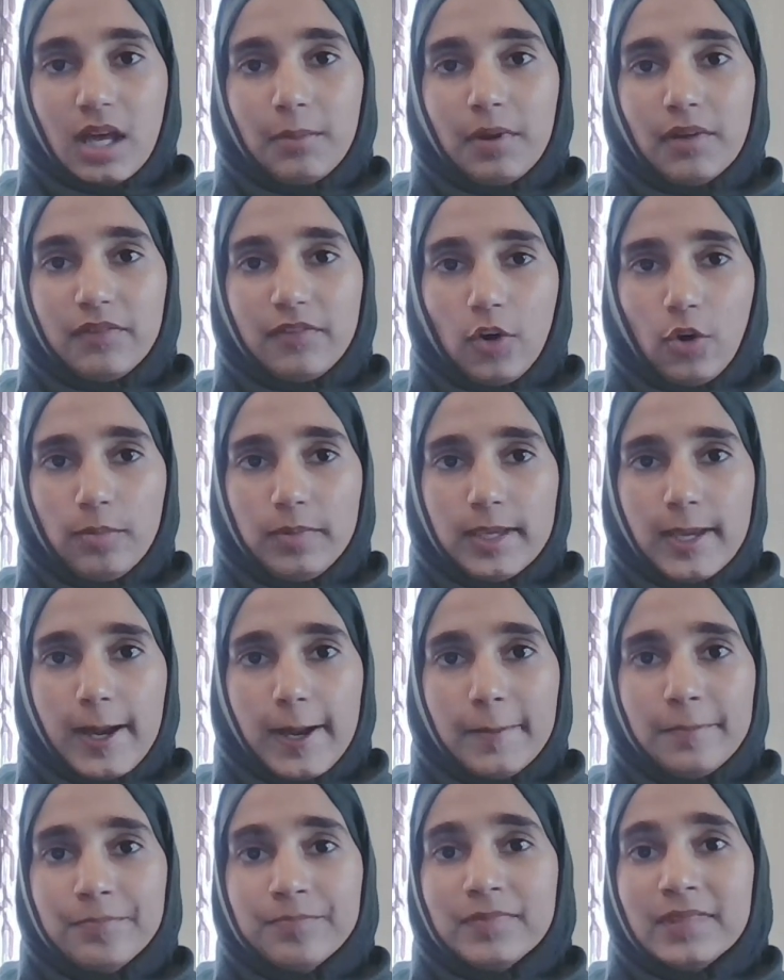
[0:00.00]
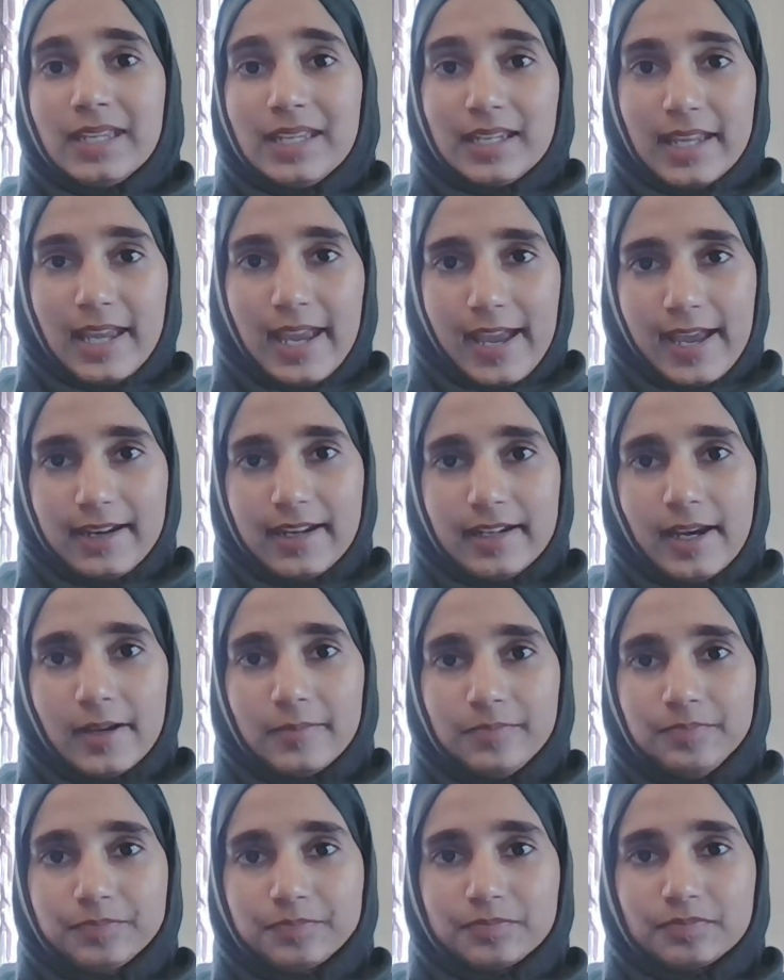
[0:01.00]
Islamophobia in
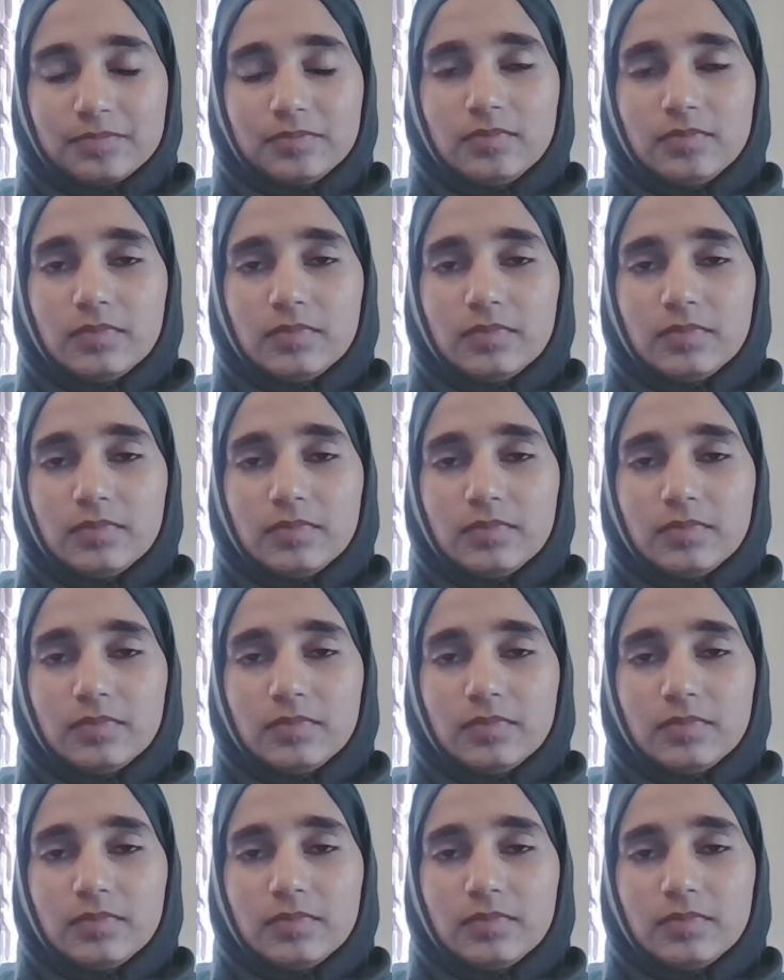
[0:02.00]
Canada.